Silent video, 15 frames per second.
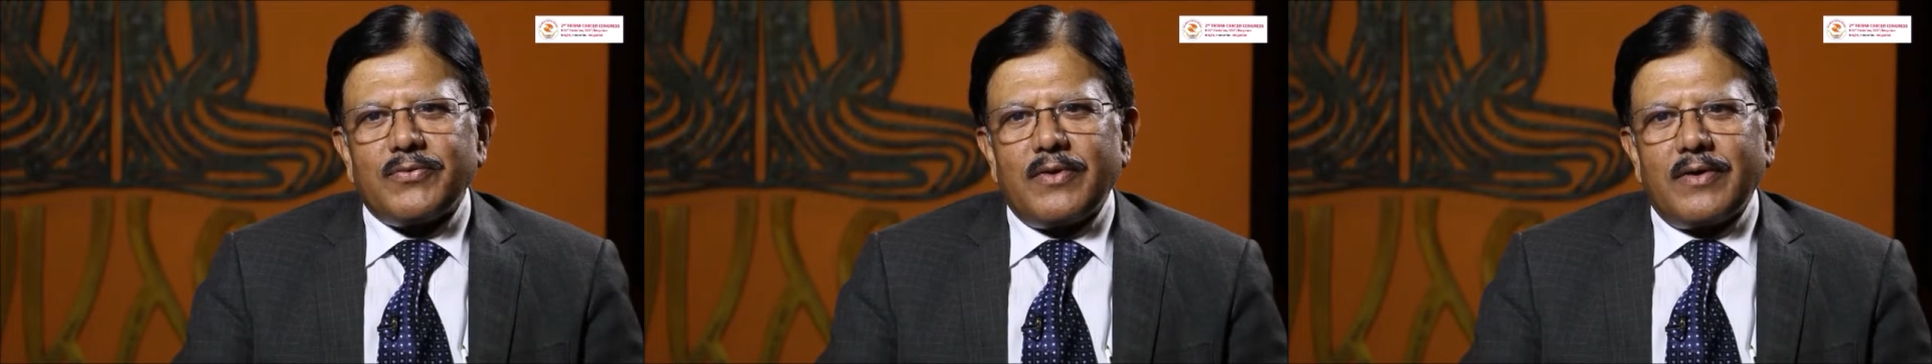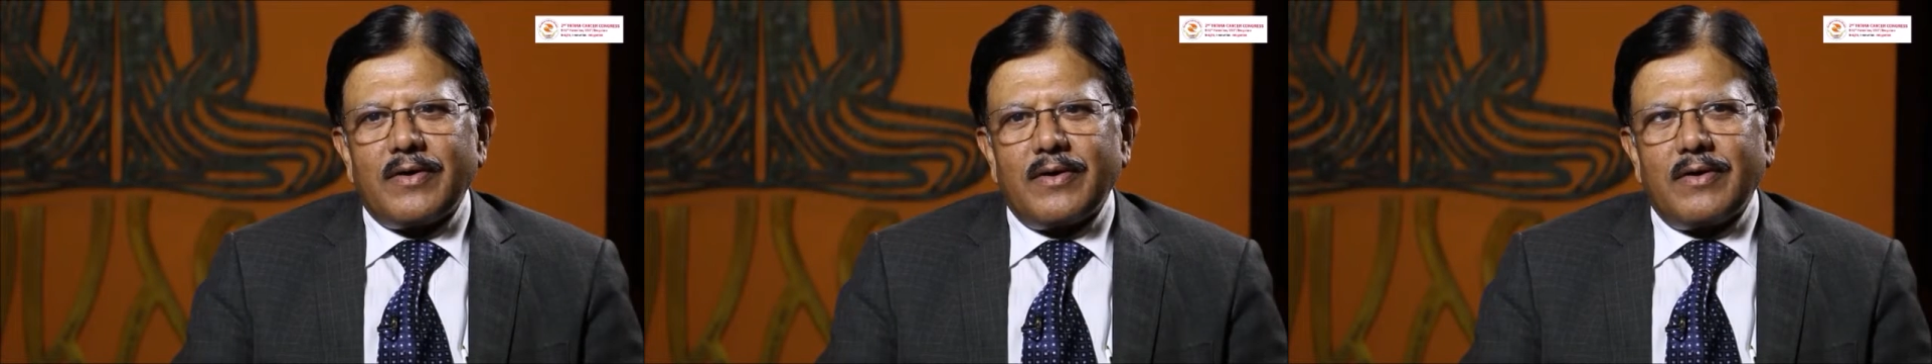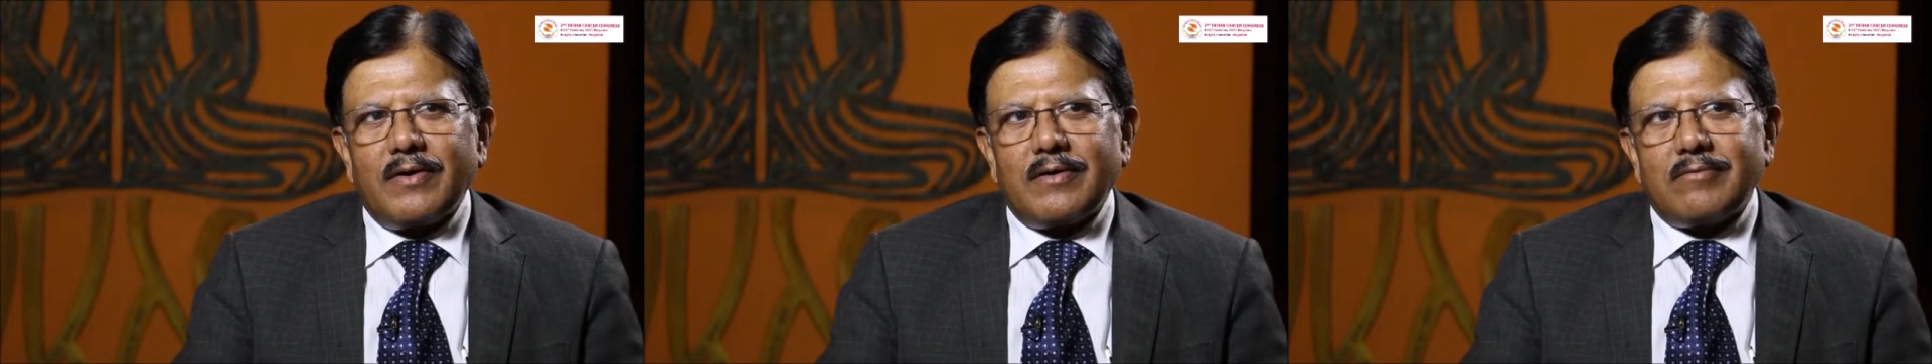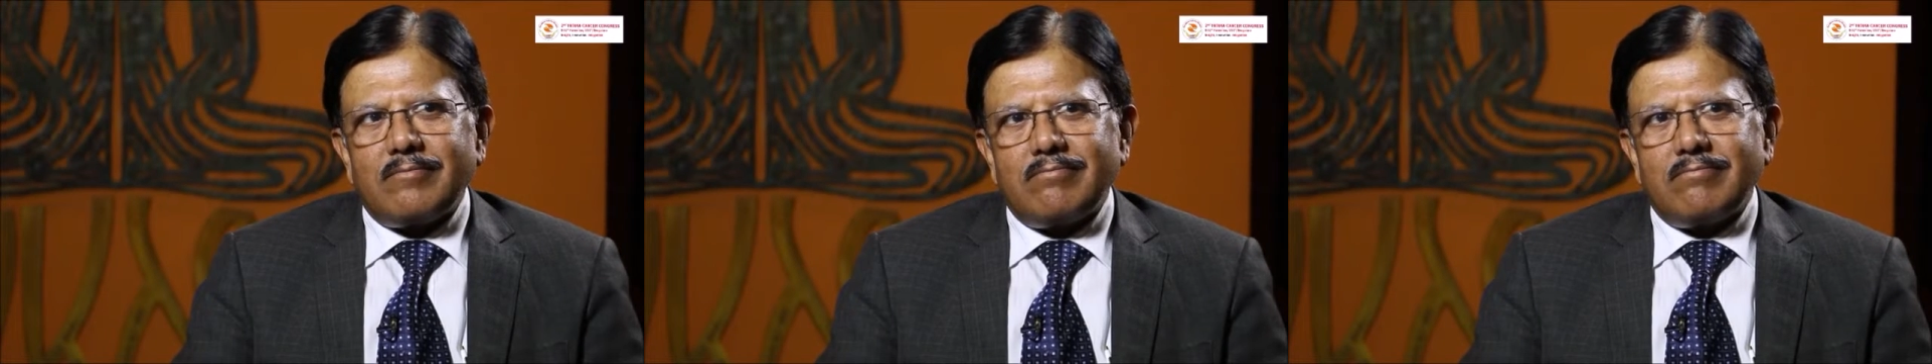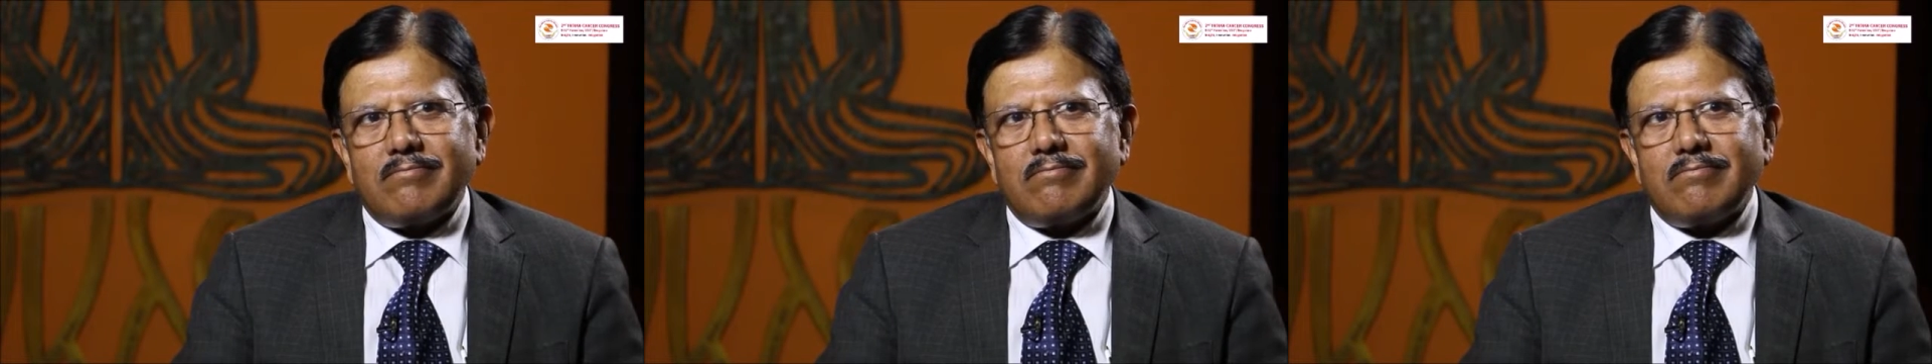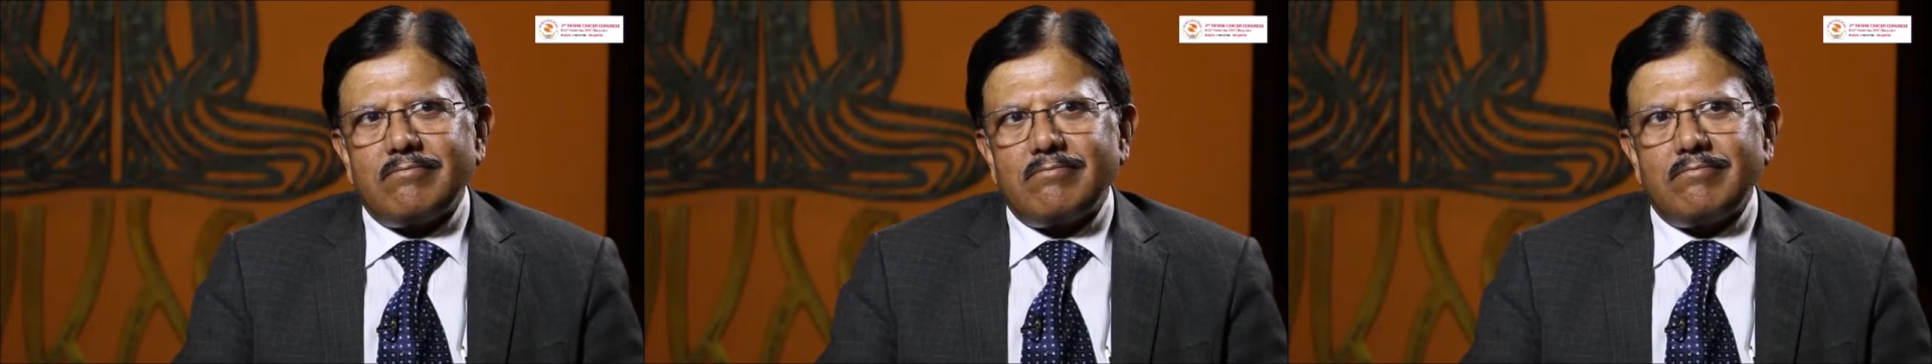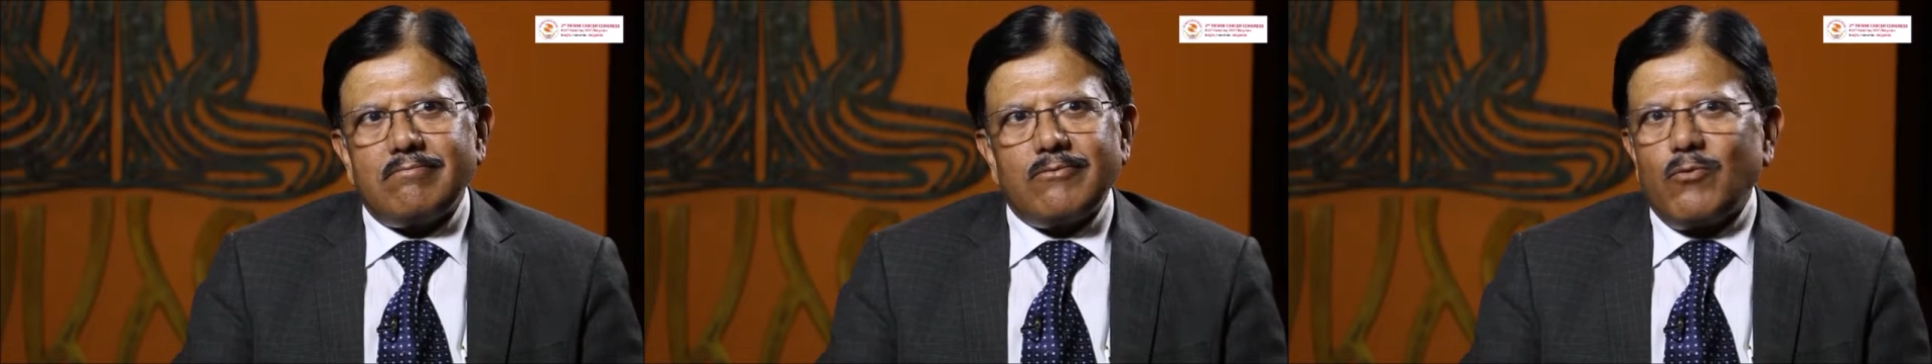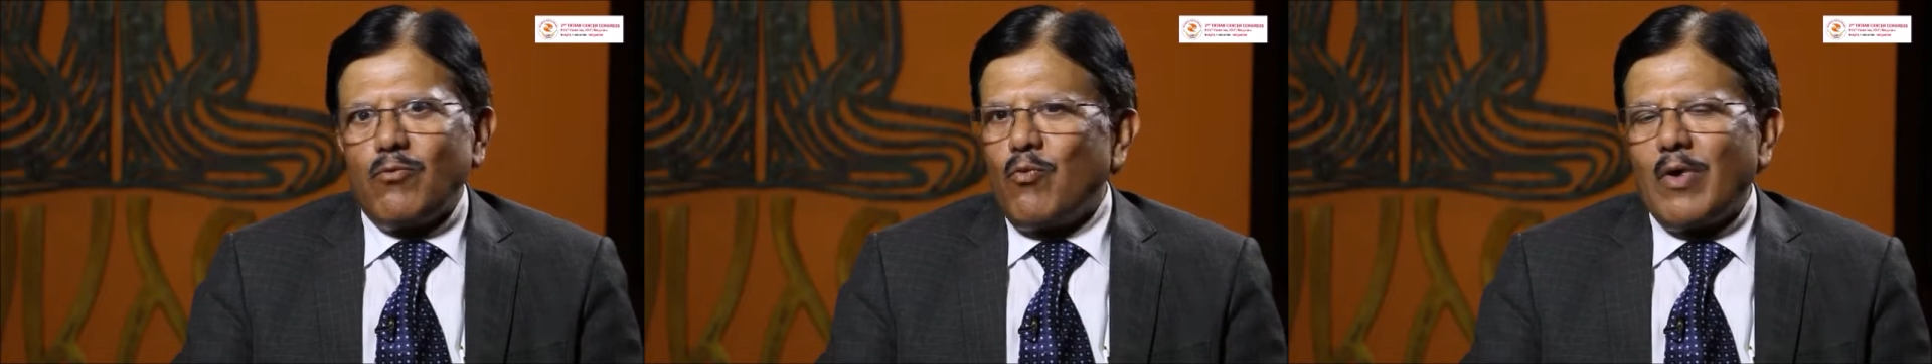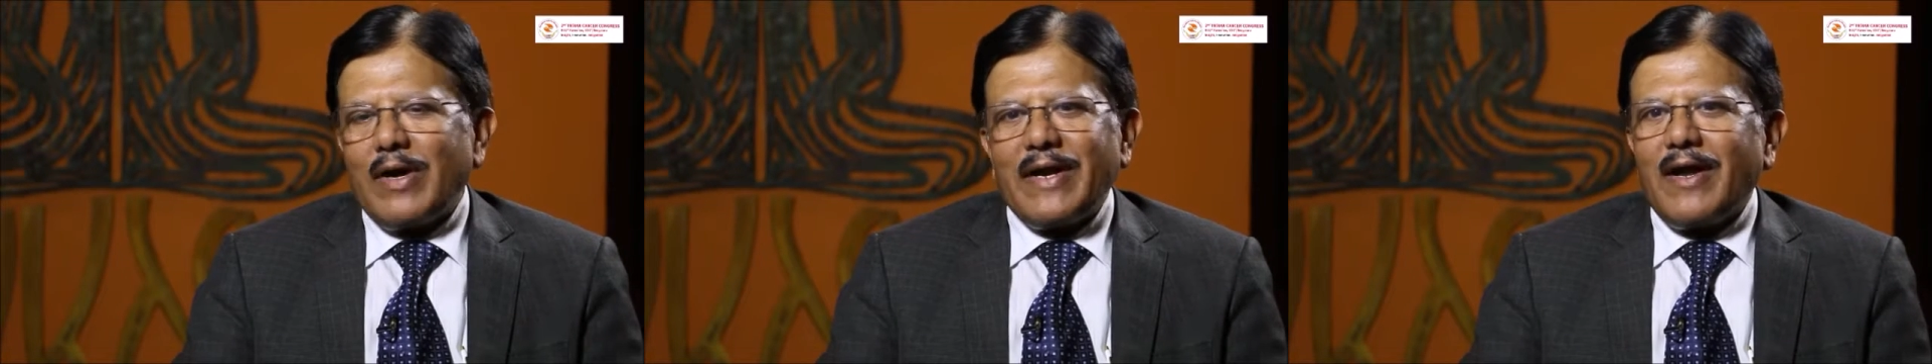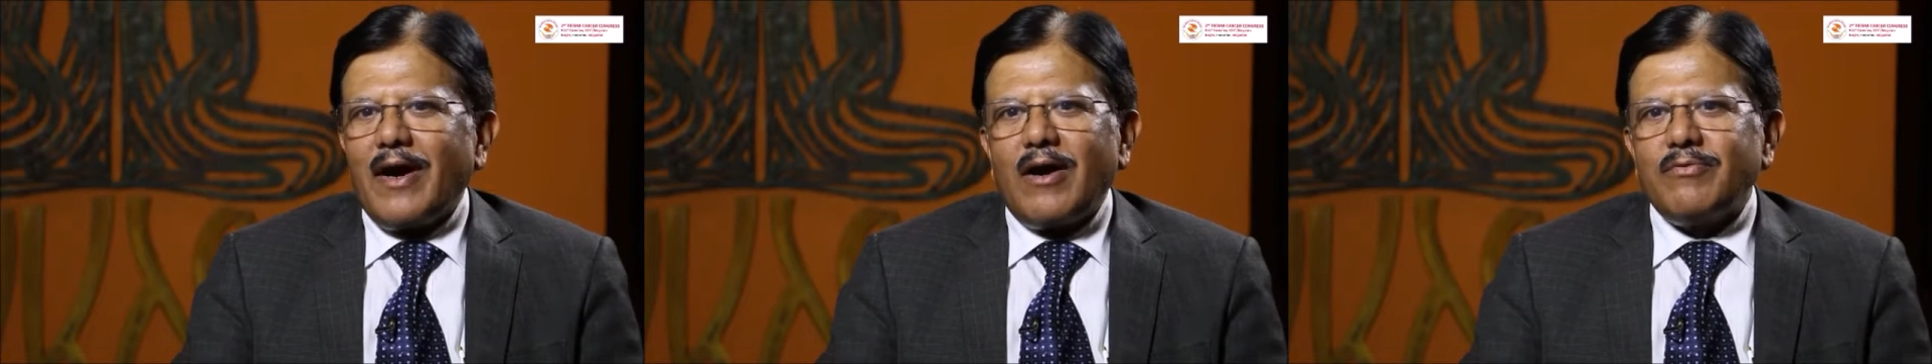for
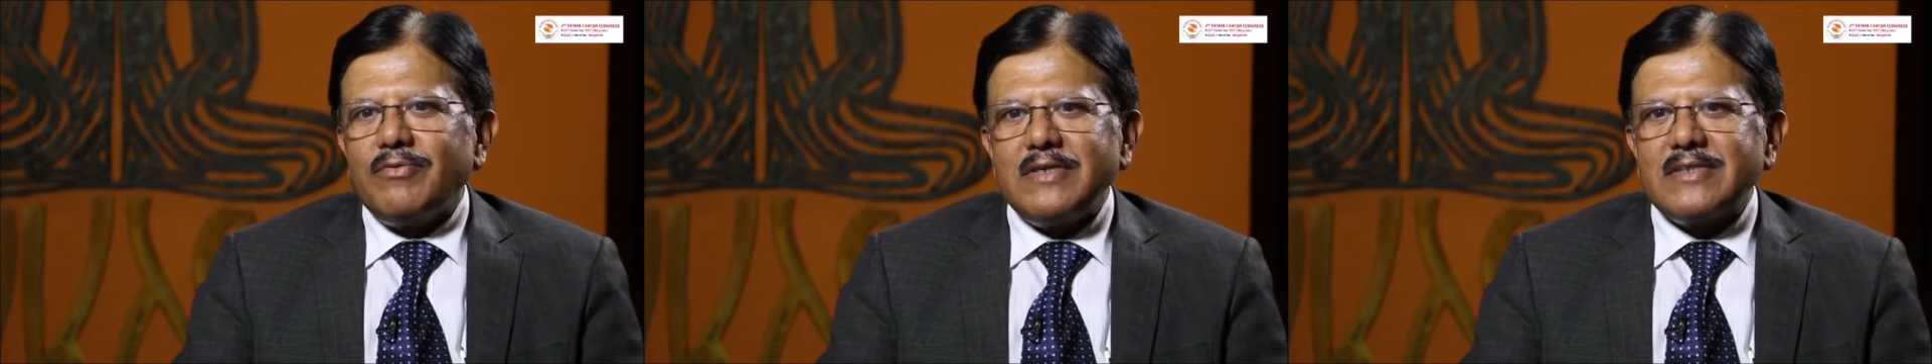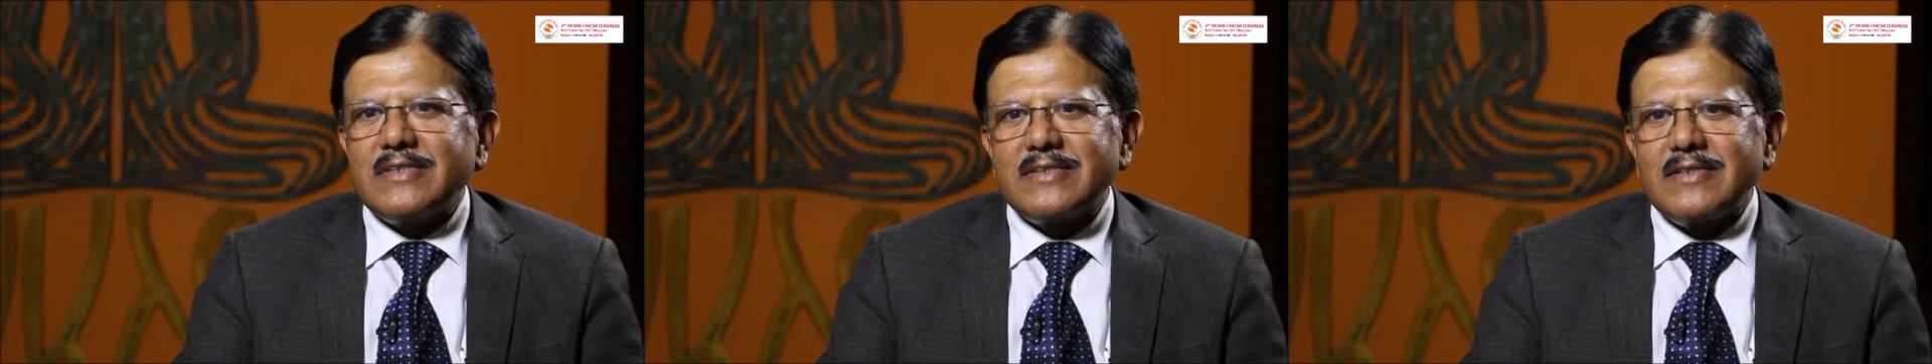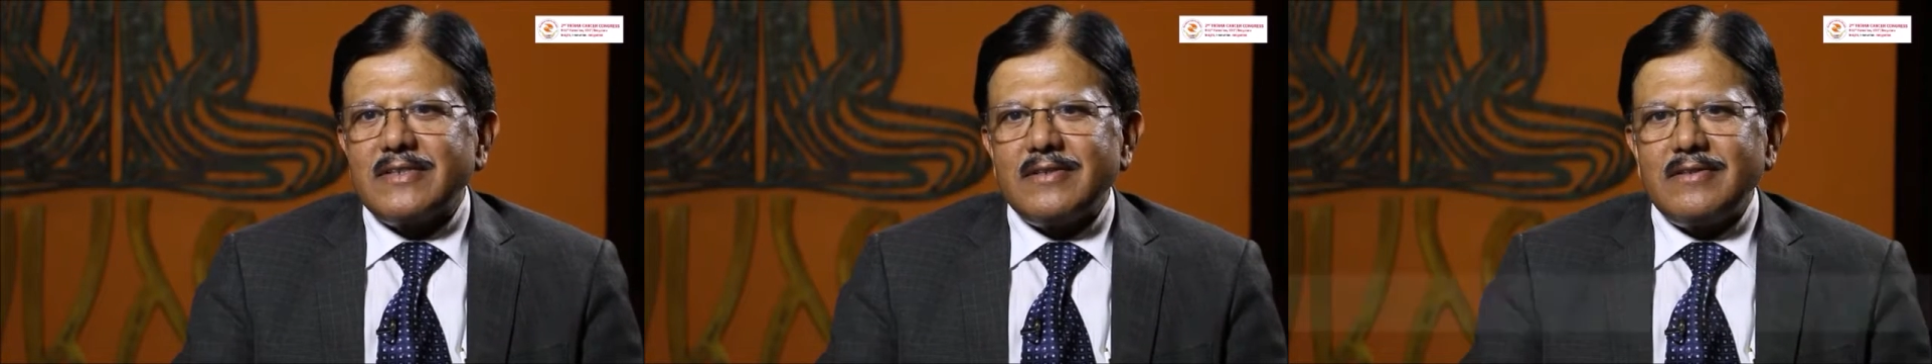1.5 years,